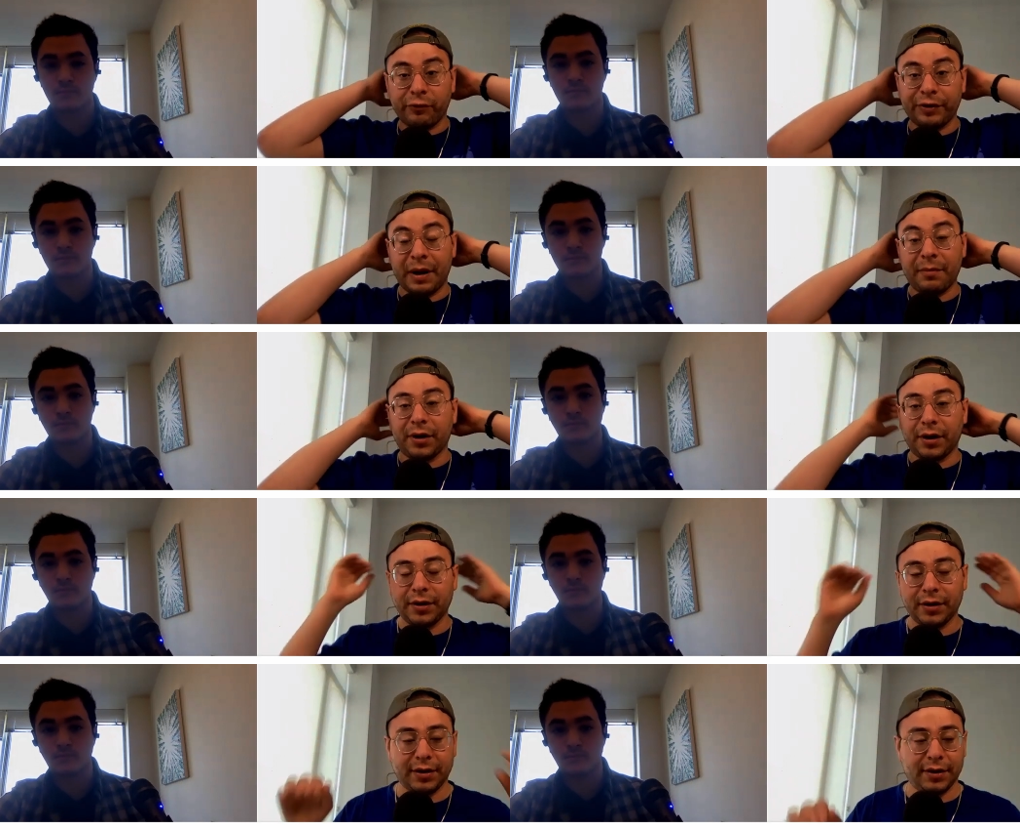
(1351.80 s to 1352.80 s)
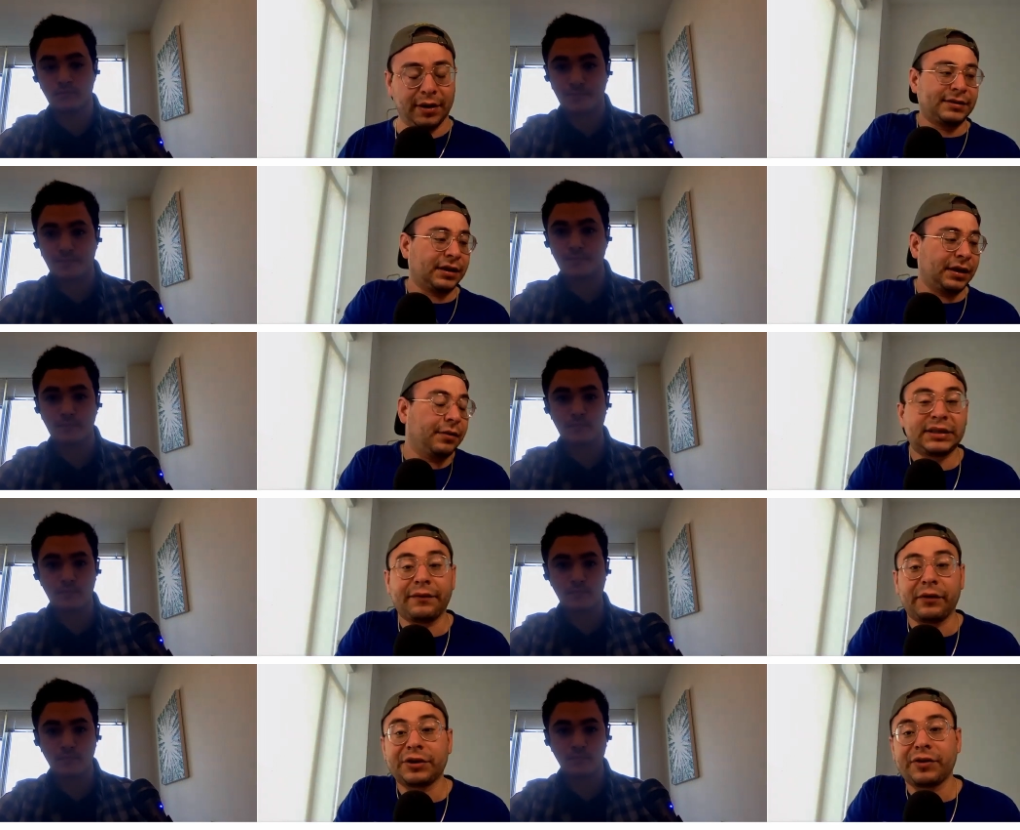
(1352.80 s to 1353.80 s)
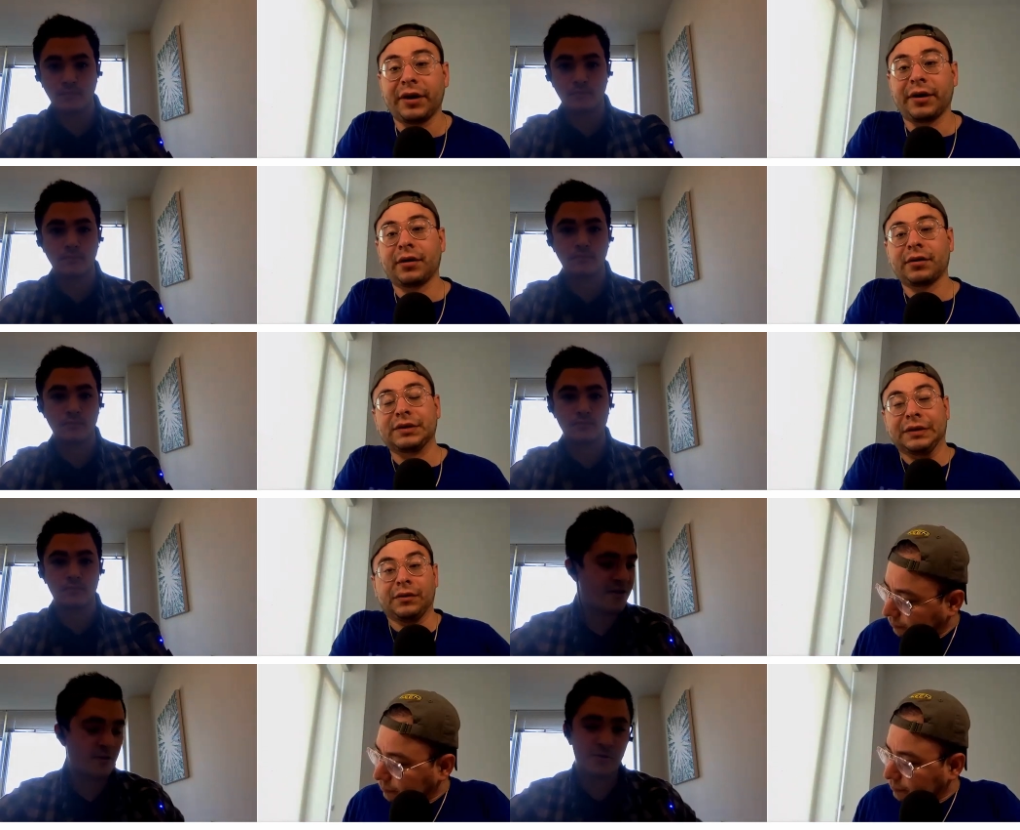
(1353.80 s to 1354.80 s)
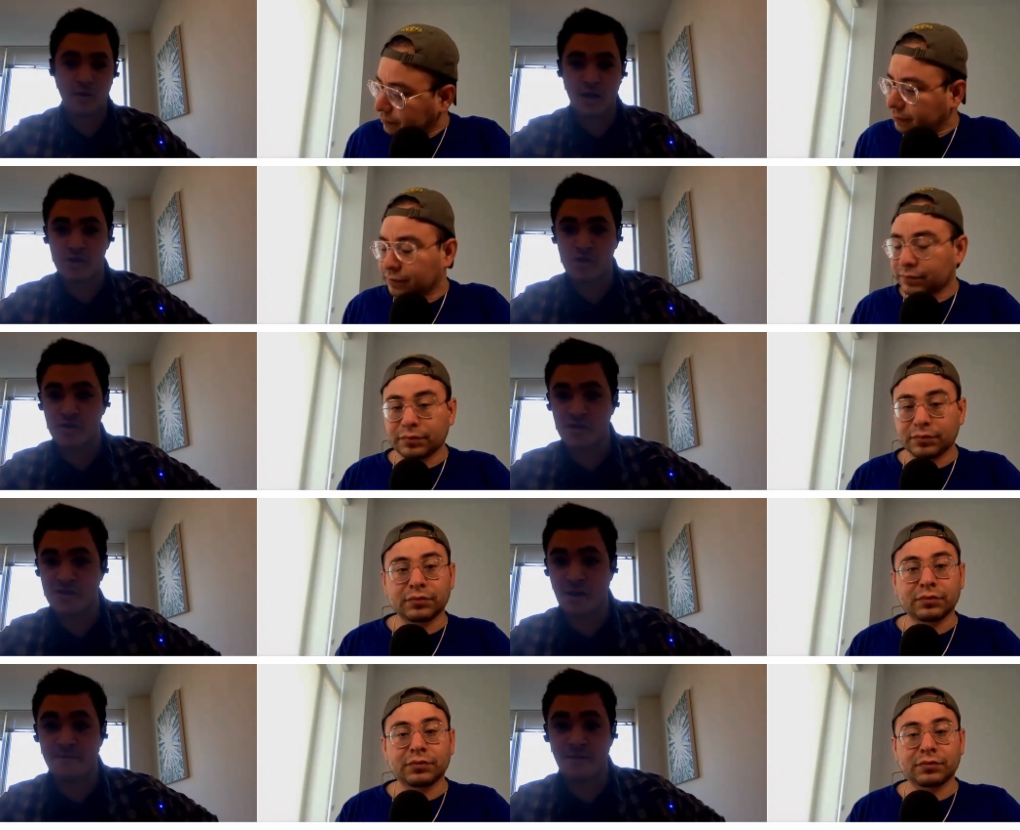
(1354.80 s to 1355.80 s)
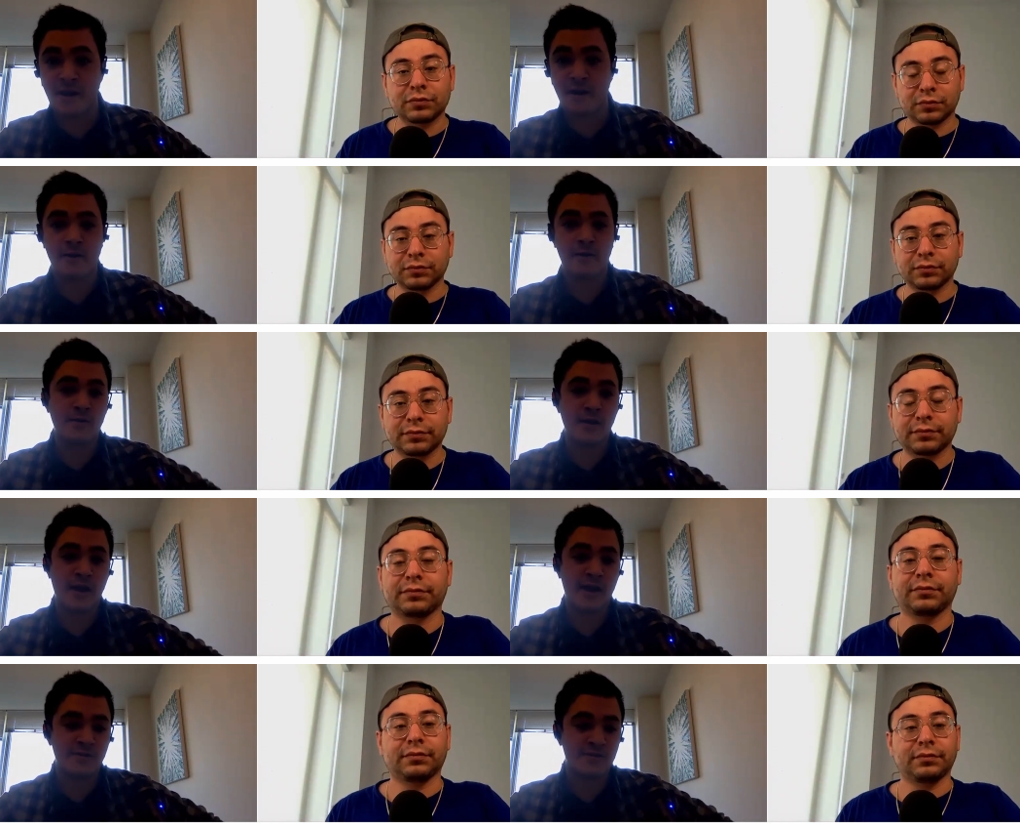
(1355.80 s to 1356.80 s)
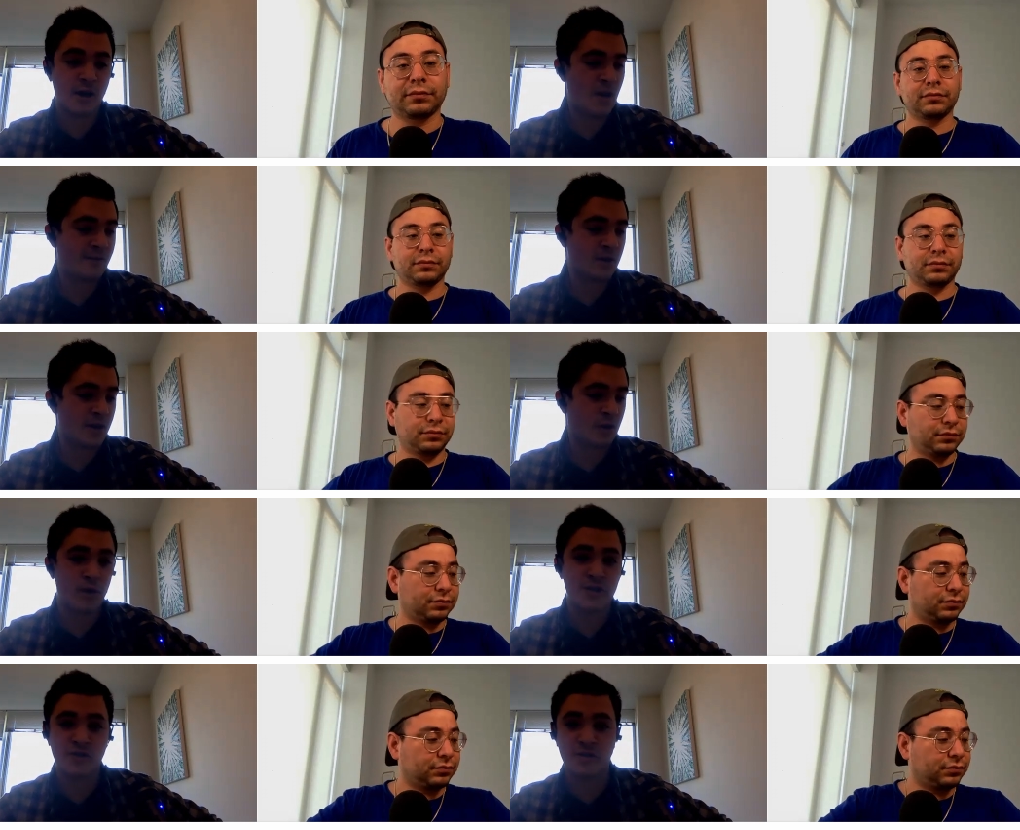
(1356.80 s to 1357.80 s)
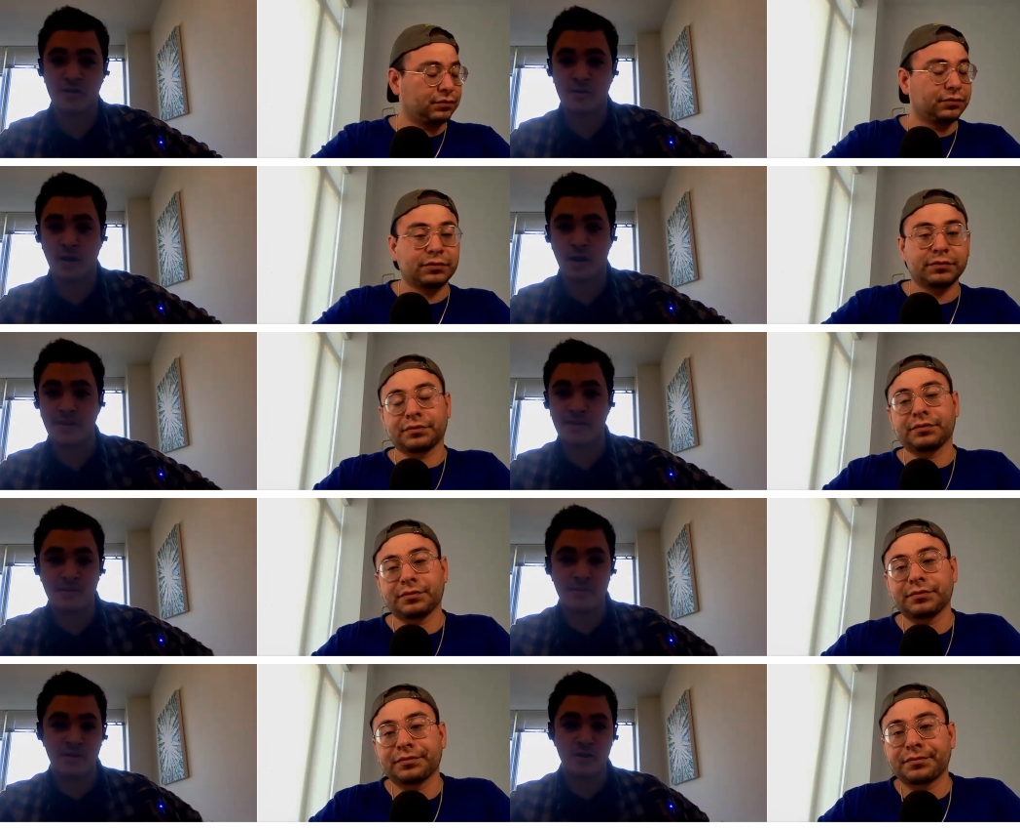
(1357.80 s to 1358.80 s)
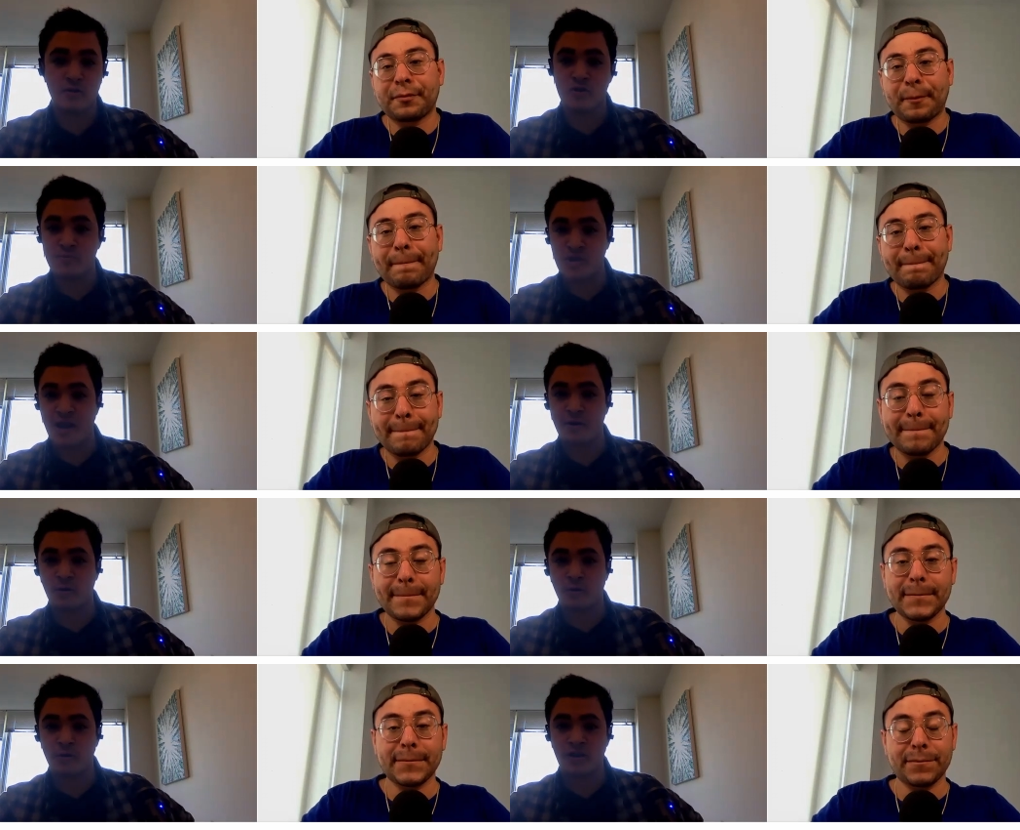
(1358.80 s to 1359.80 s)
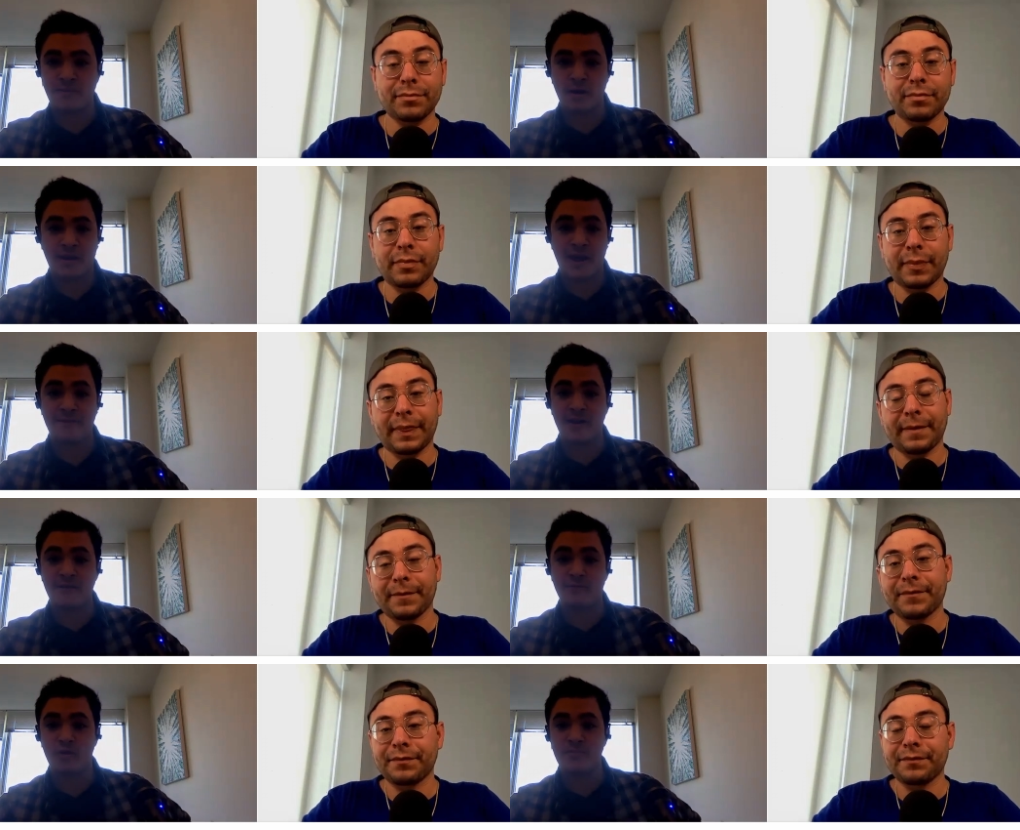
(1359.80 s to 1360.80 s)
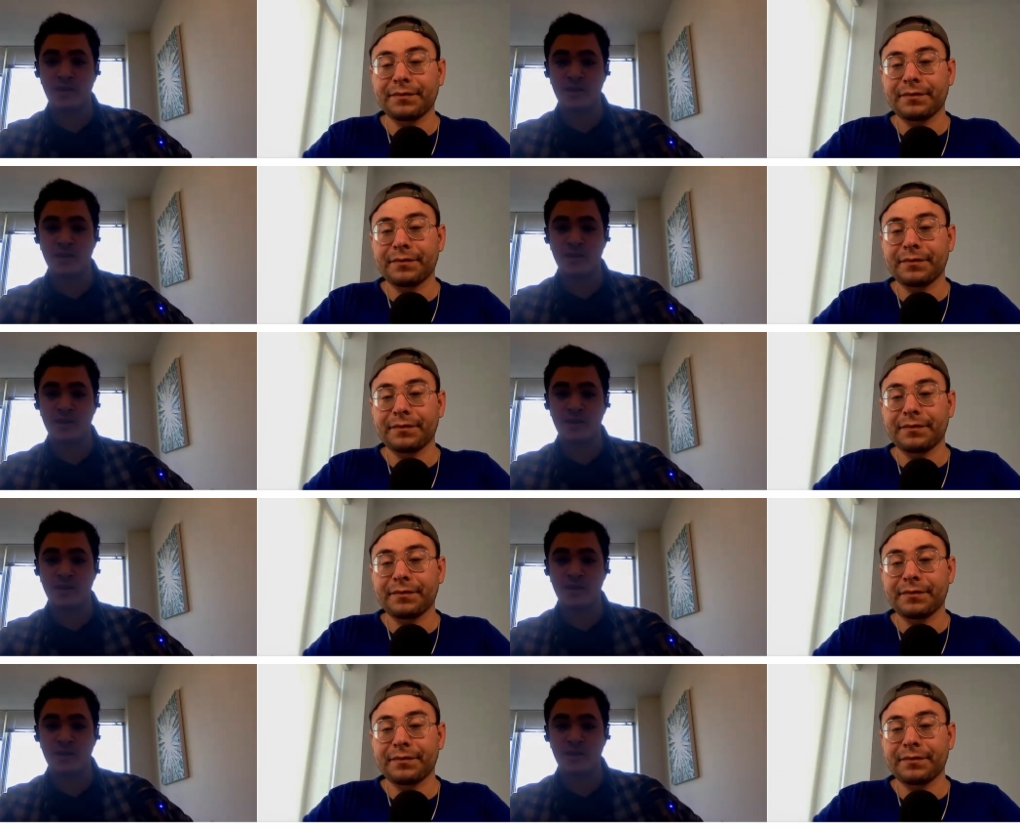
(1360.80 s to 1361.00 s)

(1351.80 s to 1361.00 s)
Speaker 1: that people will remember. And it's the biggest differentiator. I think there's
Speaker 2: a lot of juicy stuff there. And if you have a lot of questions, comment them in the YouTube channel or email Kevin at voy